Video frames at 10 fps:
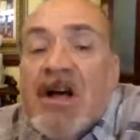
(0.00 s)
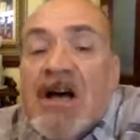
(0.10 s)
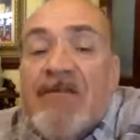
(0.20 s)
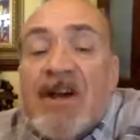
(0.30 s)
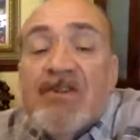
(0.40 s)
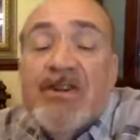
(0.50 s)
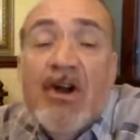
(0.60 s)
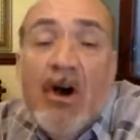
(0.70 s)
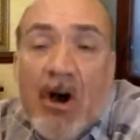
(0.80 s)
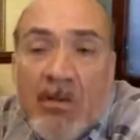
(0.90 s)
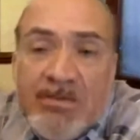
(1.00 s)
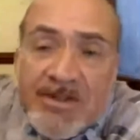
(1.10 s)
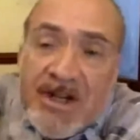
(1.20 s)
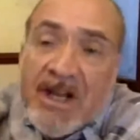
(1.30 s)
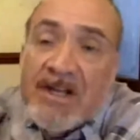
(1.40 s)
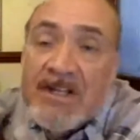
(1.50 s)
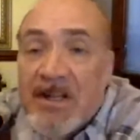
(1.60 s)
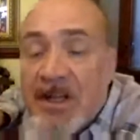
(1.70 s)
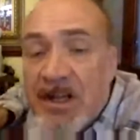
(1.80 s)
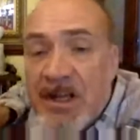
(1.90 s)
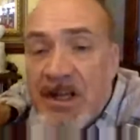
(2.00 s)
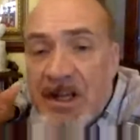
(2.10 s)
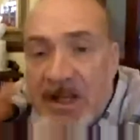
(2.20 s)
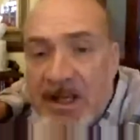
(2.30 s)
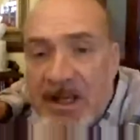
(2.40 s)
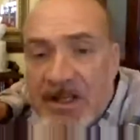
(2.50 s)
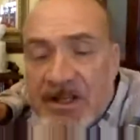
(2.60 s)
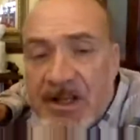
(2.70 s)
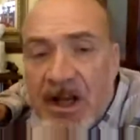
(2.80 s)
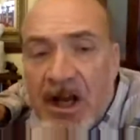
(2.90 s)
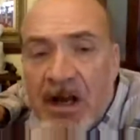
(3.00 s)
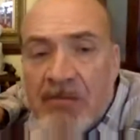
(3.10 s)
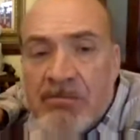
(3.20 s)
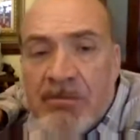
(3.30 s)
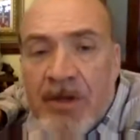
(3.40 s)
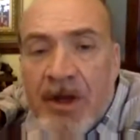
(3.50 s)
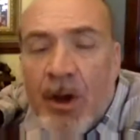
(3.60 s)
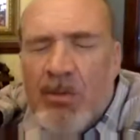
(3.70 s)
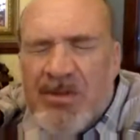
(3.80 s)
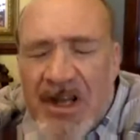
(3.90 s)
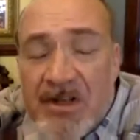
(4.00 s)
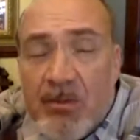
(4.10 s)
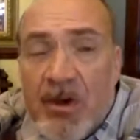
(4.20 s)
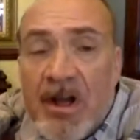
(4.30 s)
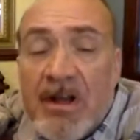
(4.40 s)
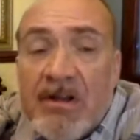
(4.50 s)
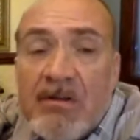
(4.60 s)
A factory object is an object where